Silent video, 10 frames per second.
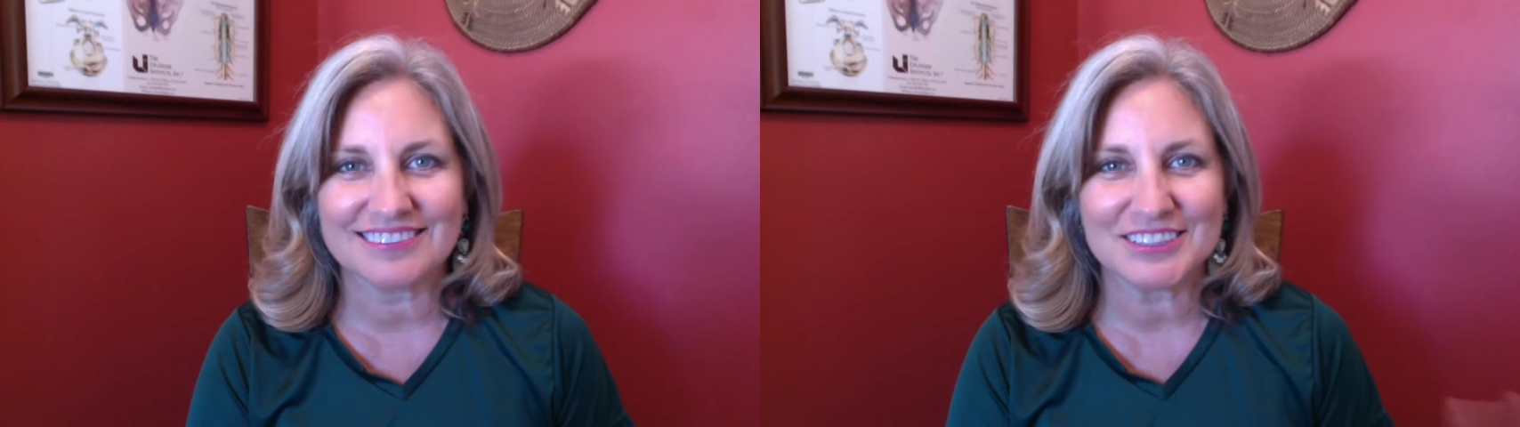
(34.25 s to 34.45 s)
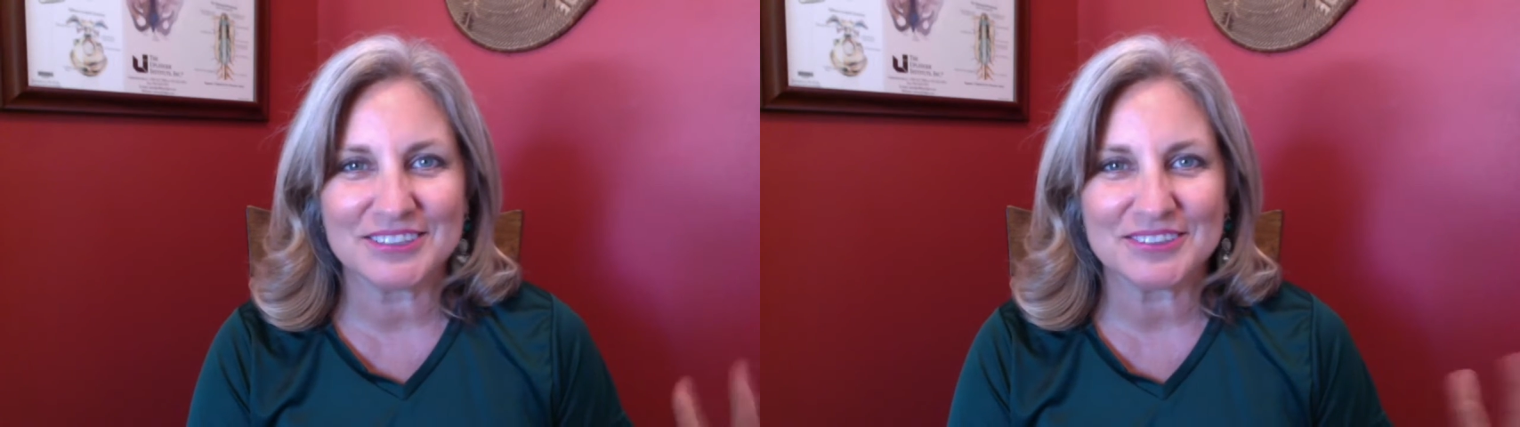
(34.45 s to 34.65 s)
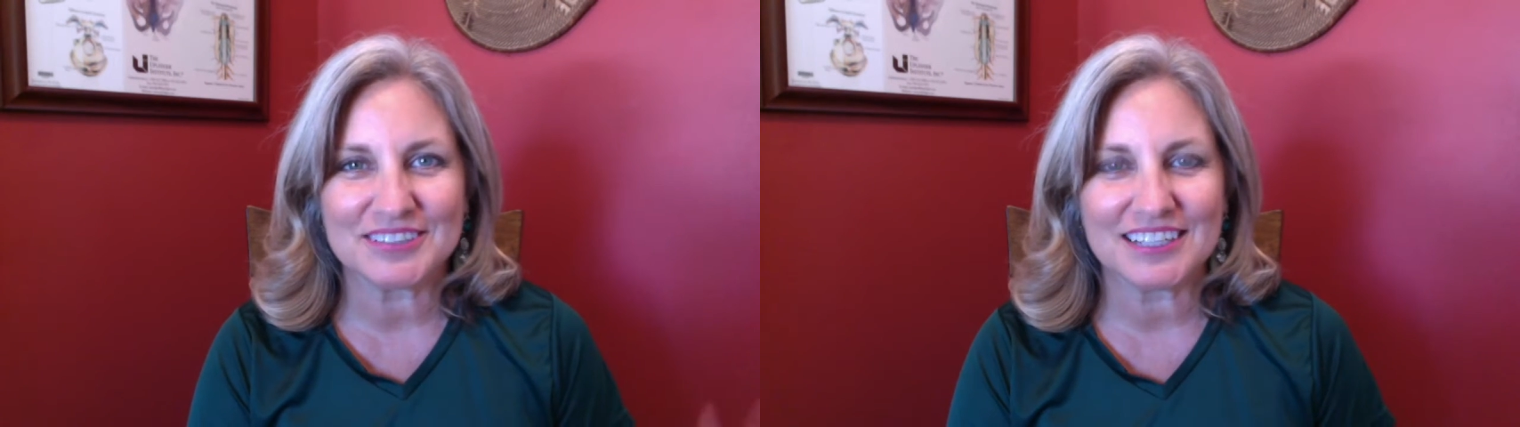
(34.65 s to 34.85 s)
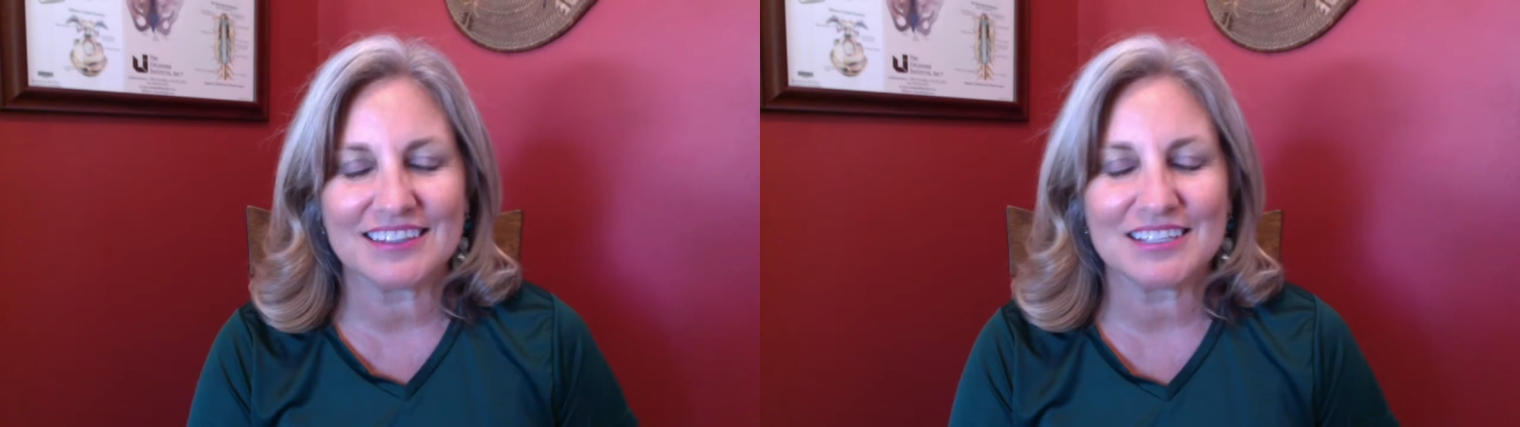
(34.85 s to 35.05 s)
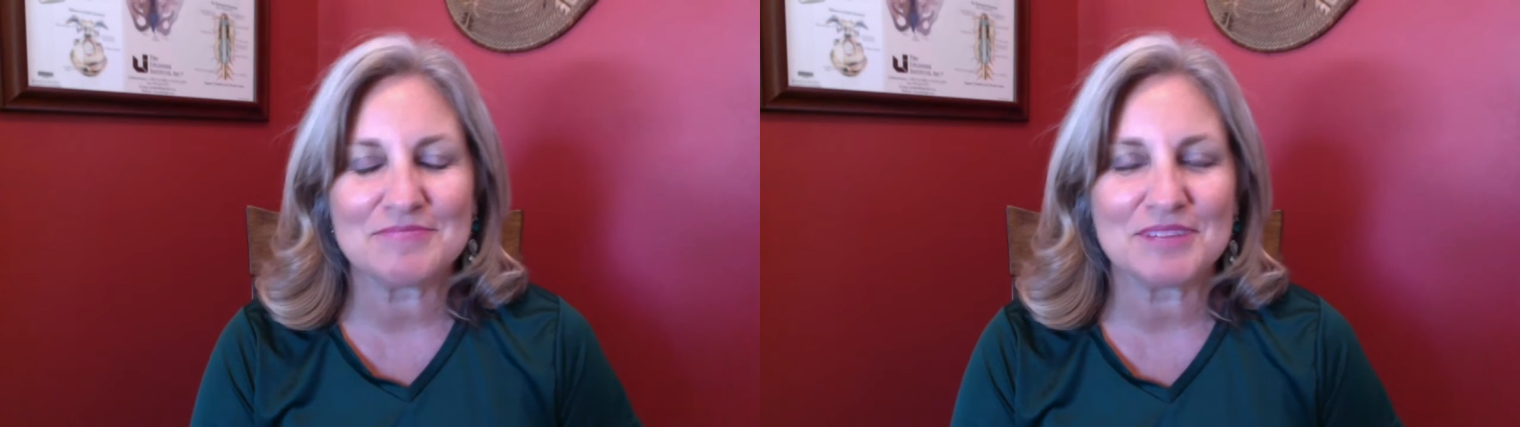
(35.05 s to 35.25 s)
who
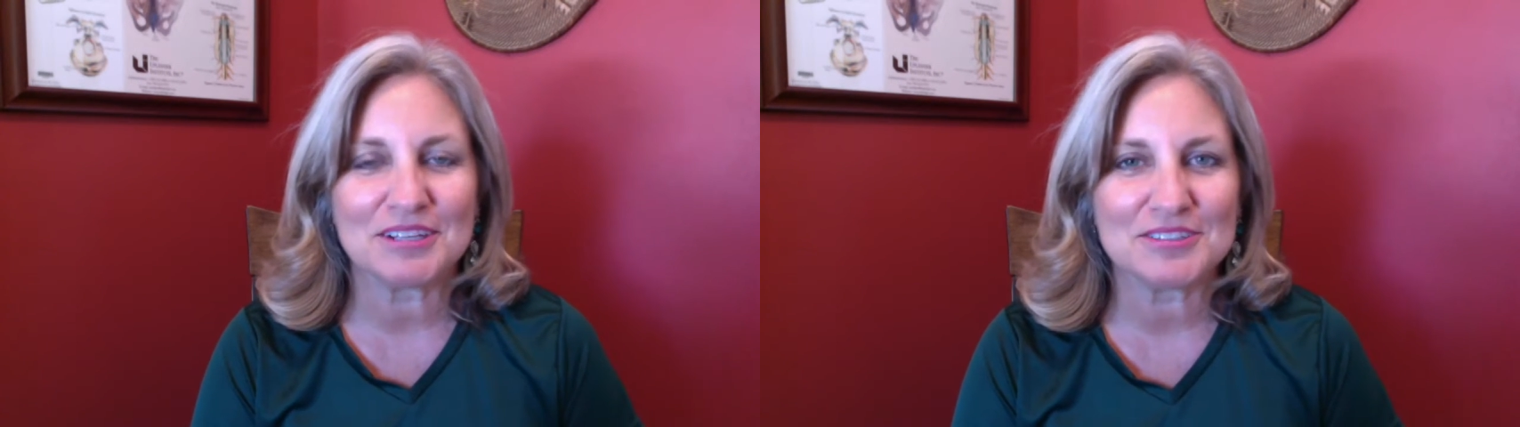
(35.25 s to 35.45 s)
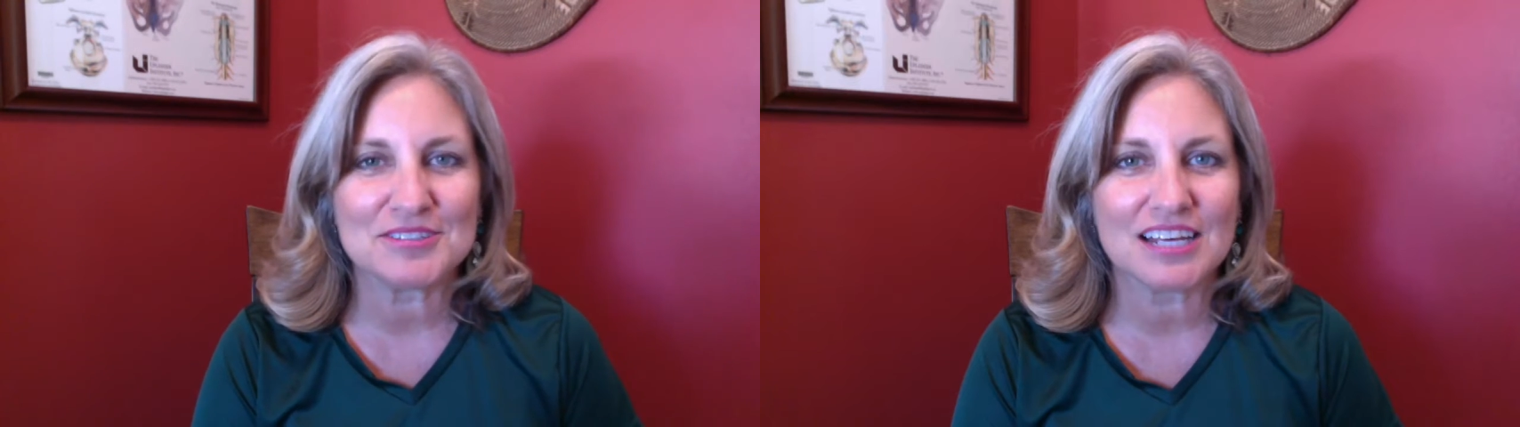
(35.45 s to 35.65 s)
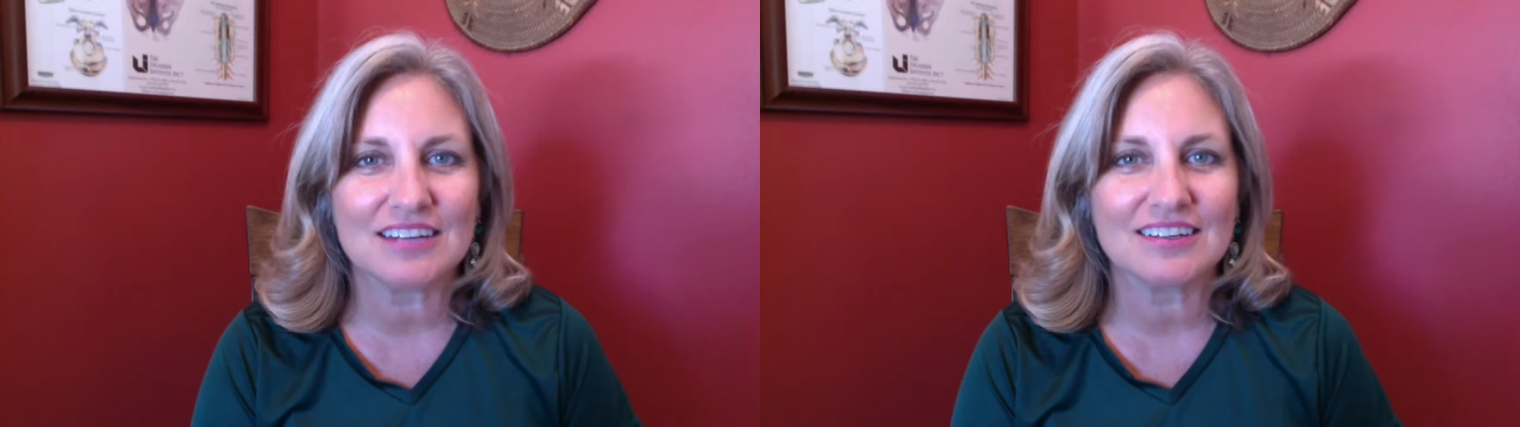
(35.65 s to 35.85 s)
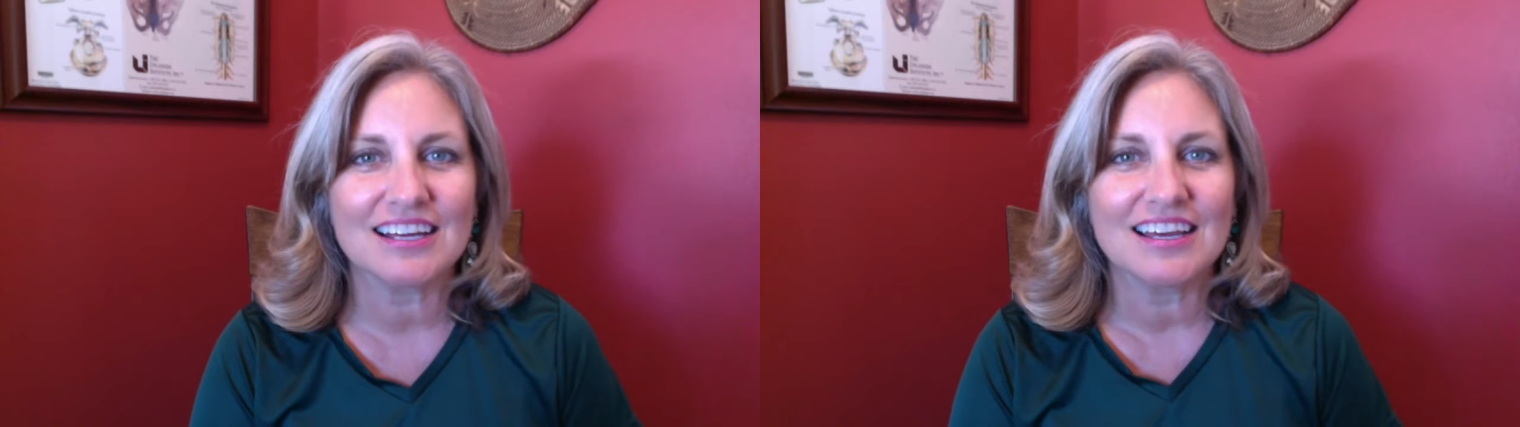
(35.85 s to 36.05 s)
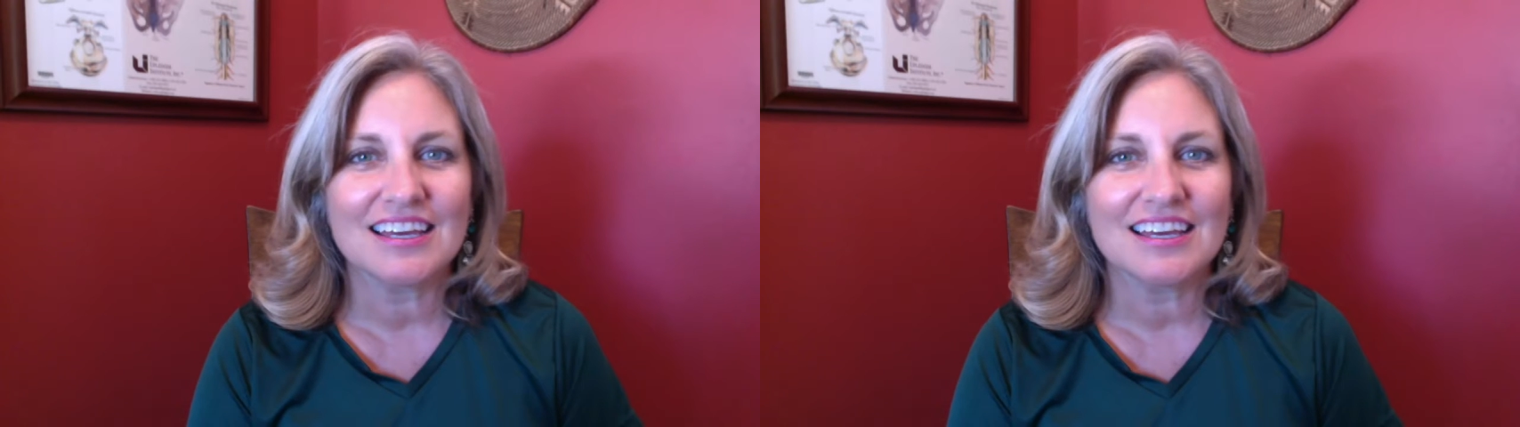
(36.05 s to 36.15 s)
get the email newsletter,